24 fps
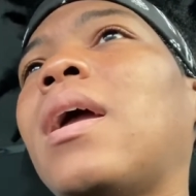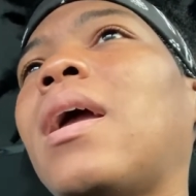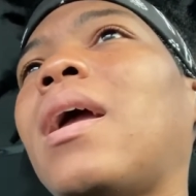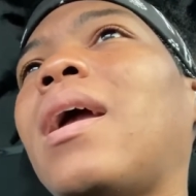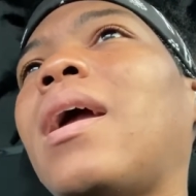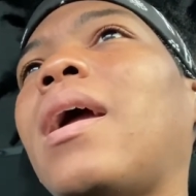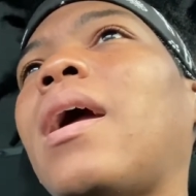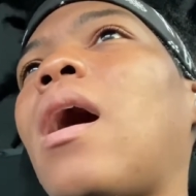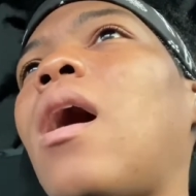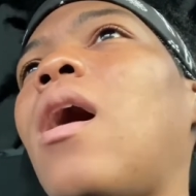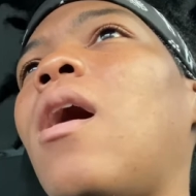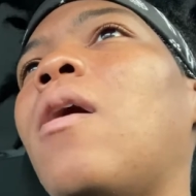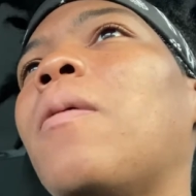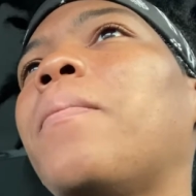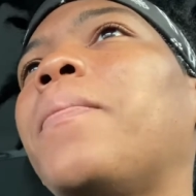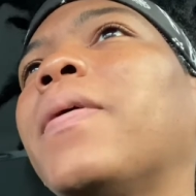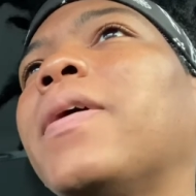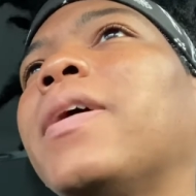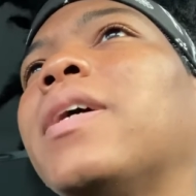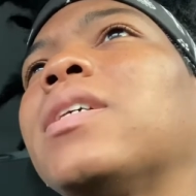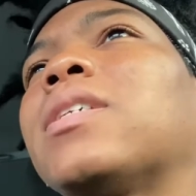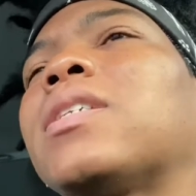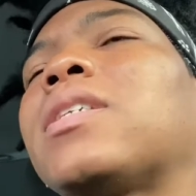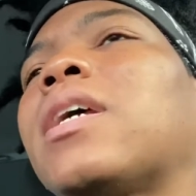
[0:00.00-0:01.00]
and all
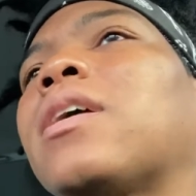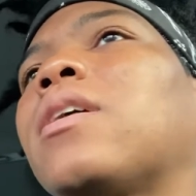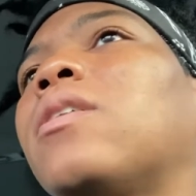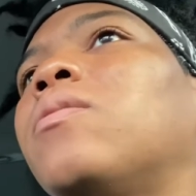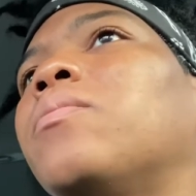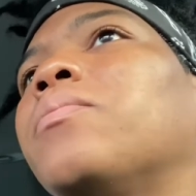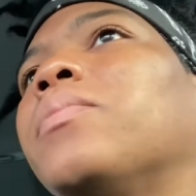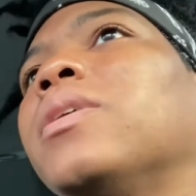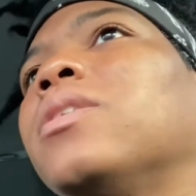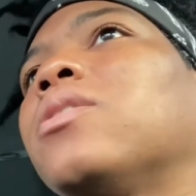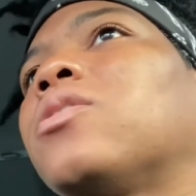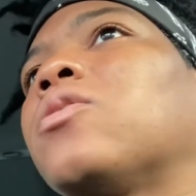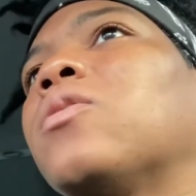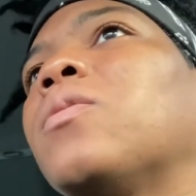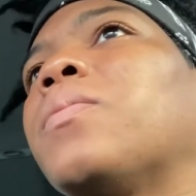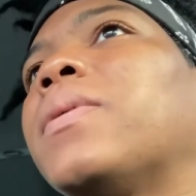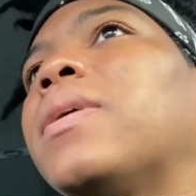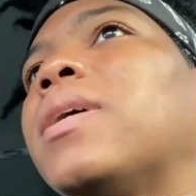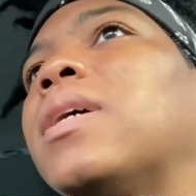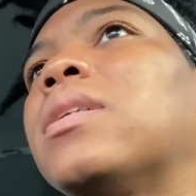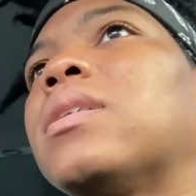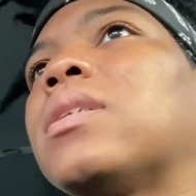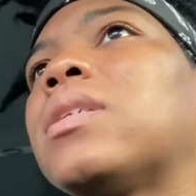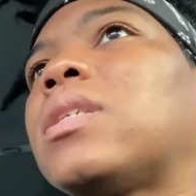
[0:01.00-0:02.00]
parents ain't gonna be super
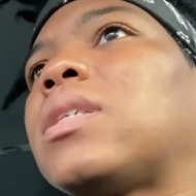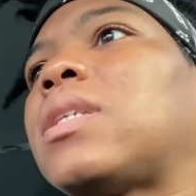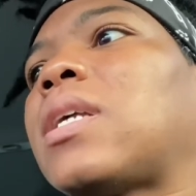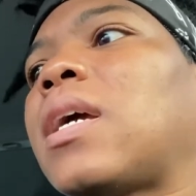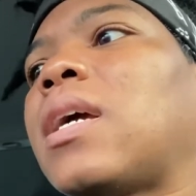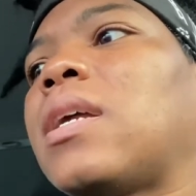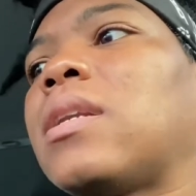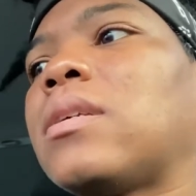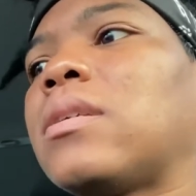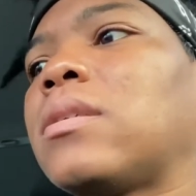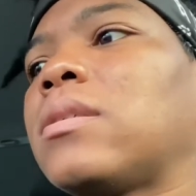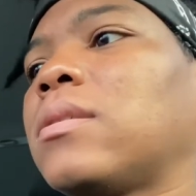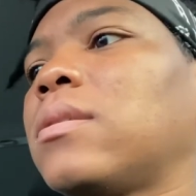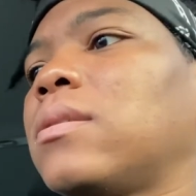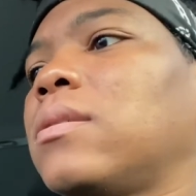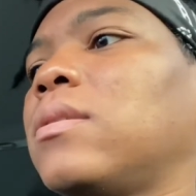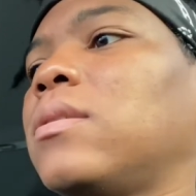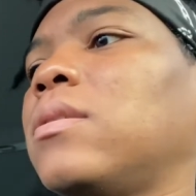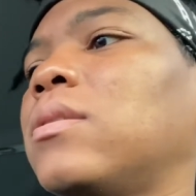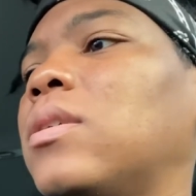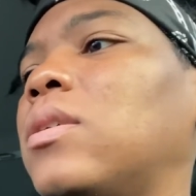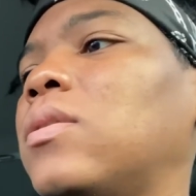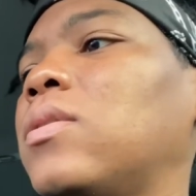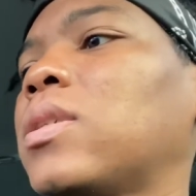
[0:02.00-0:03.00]
understanding
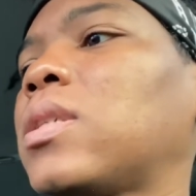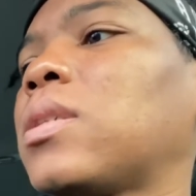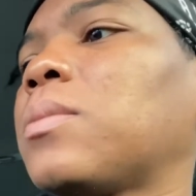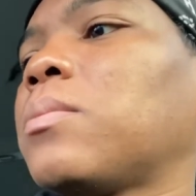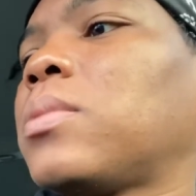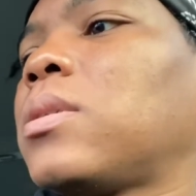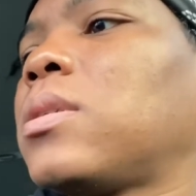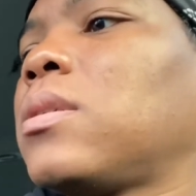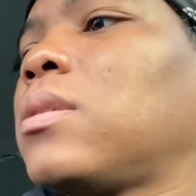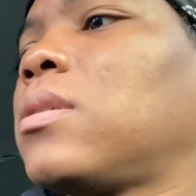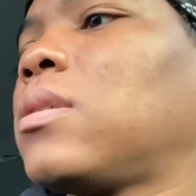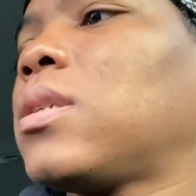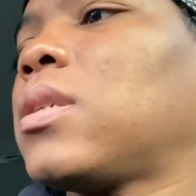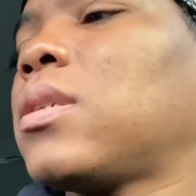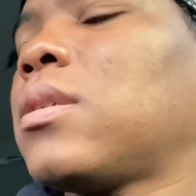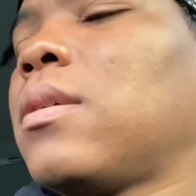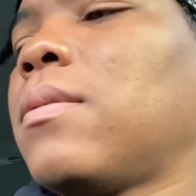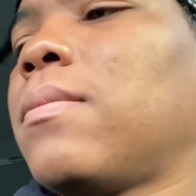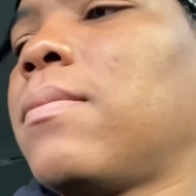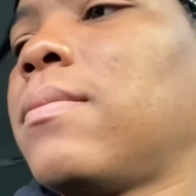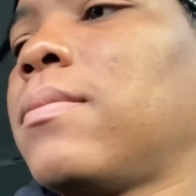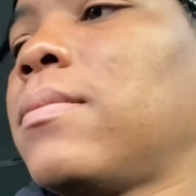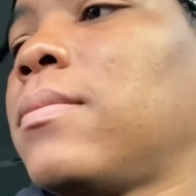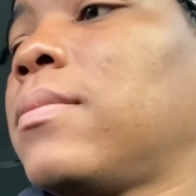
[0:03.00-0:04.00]
you know it's some it's
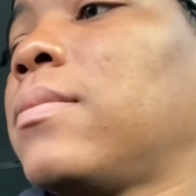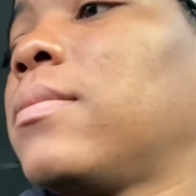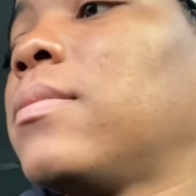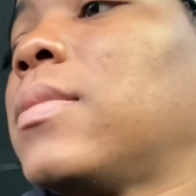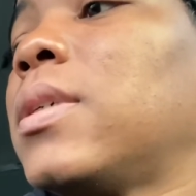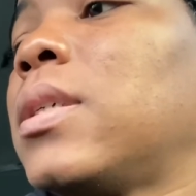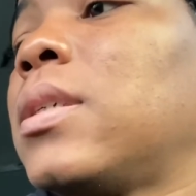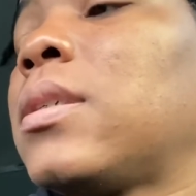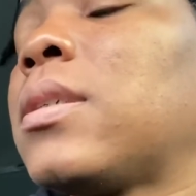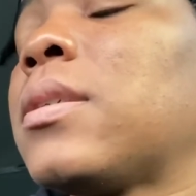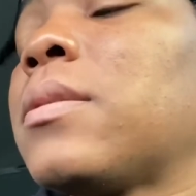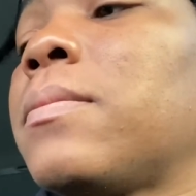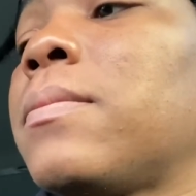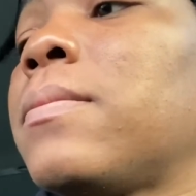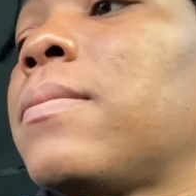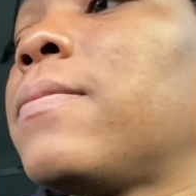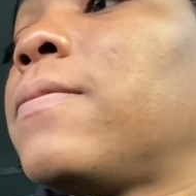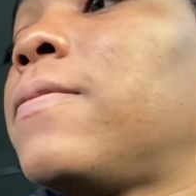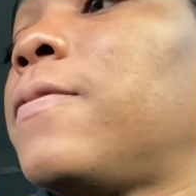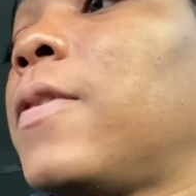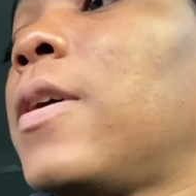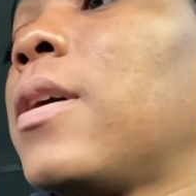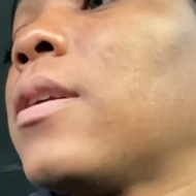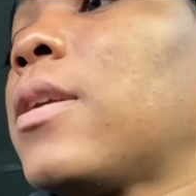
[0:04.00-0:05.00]
some it's some
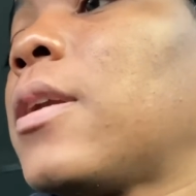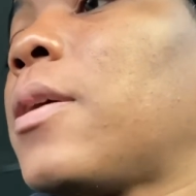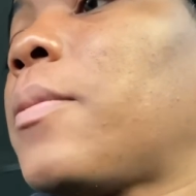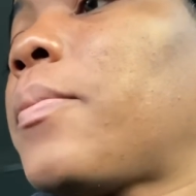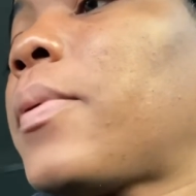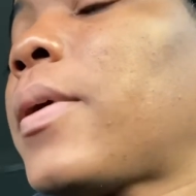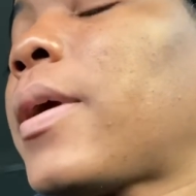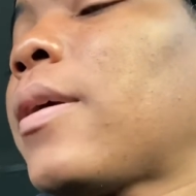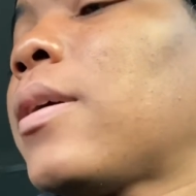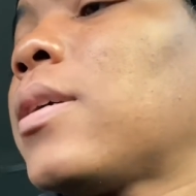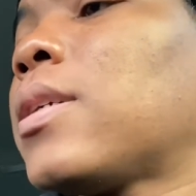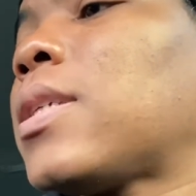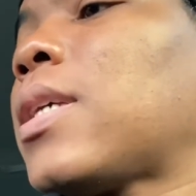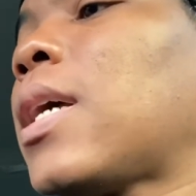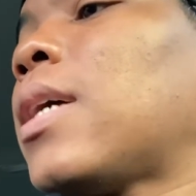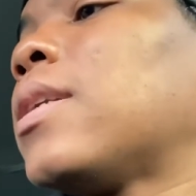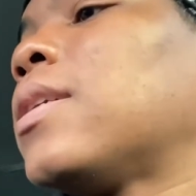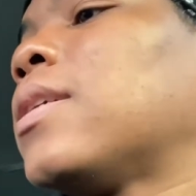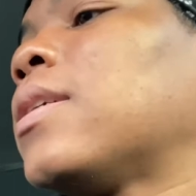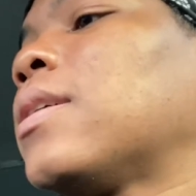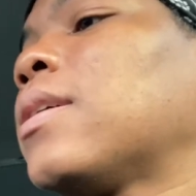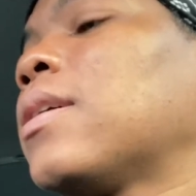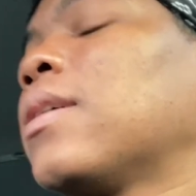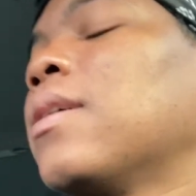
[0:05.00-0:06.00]
fucked up parents out
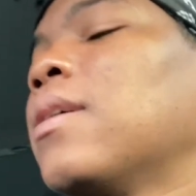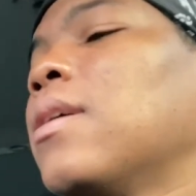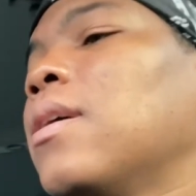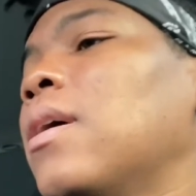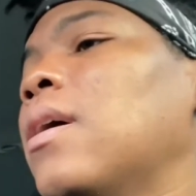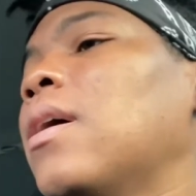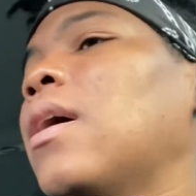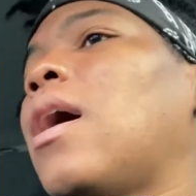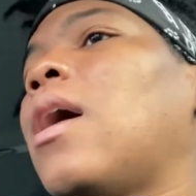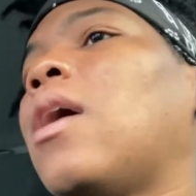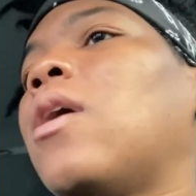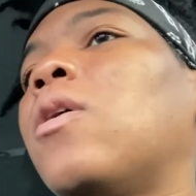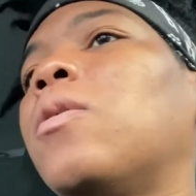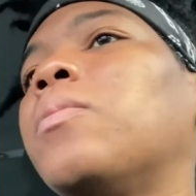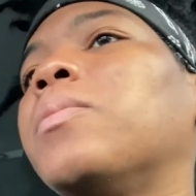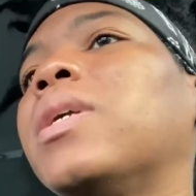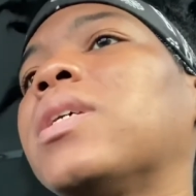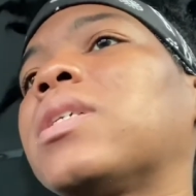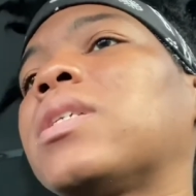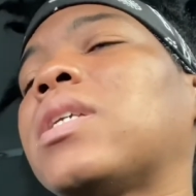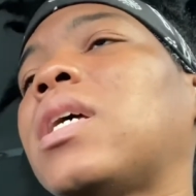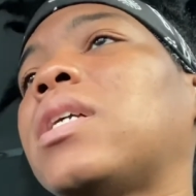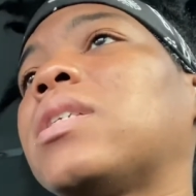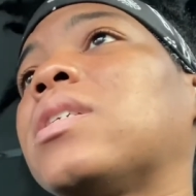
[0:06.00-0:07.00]
there i hope
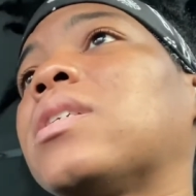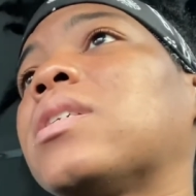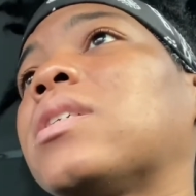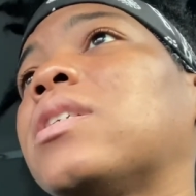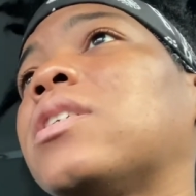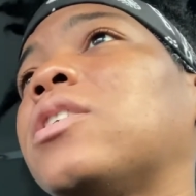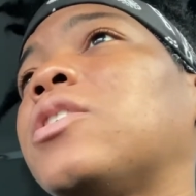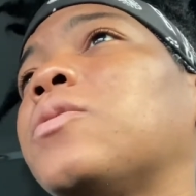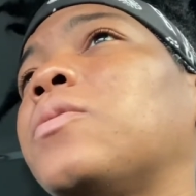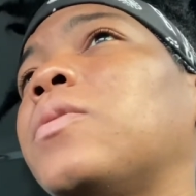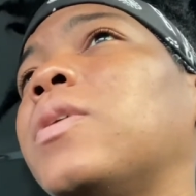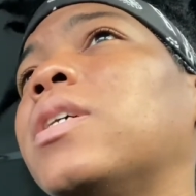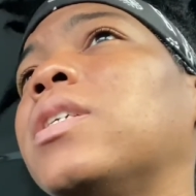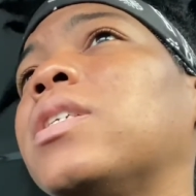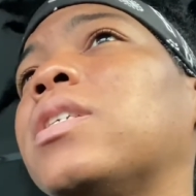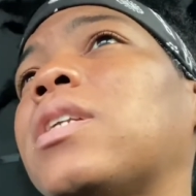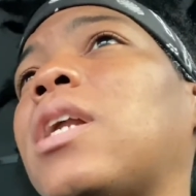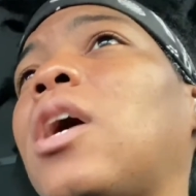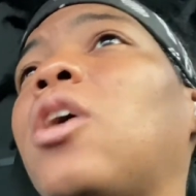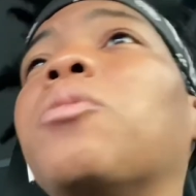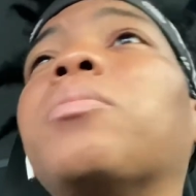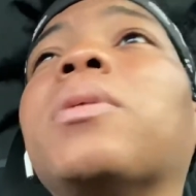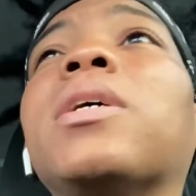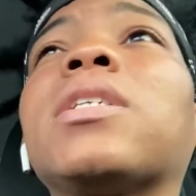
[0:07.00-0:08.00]
that's not your situation
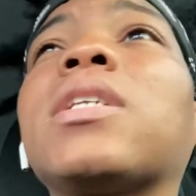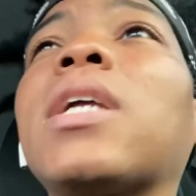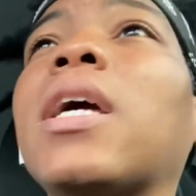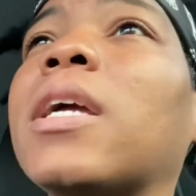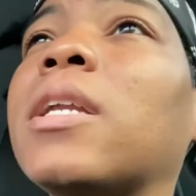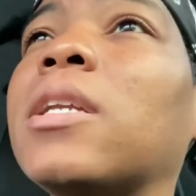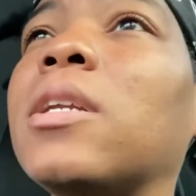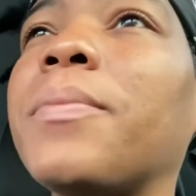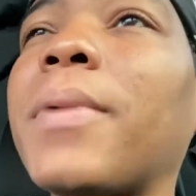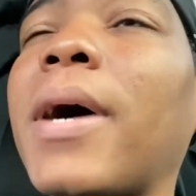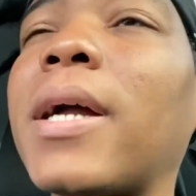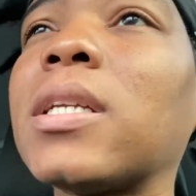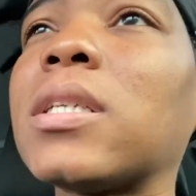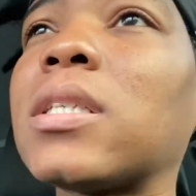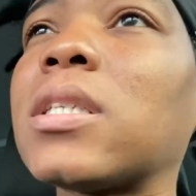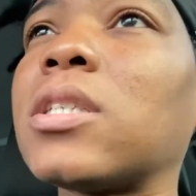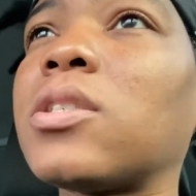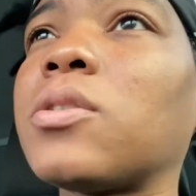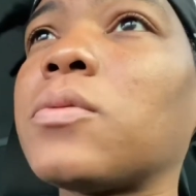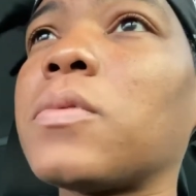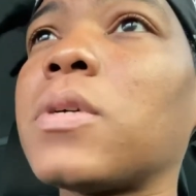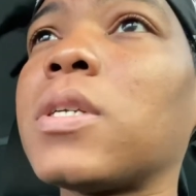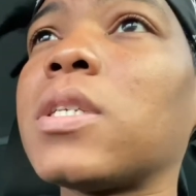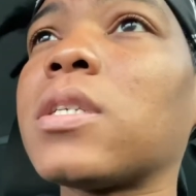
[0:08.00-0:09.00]
i hope that's not anybody's
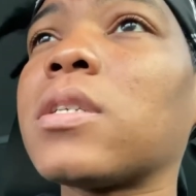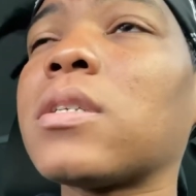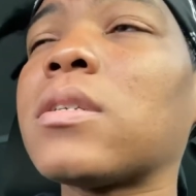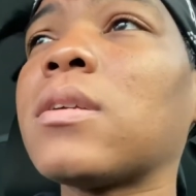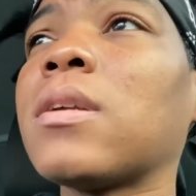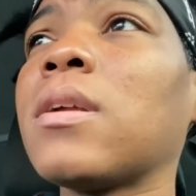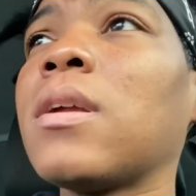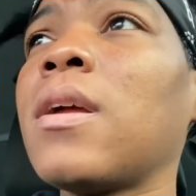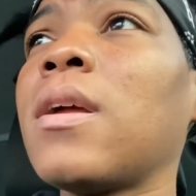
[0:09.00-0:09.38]
situation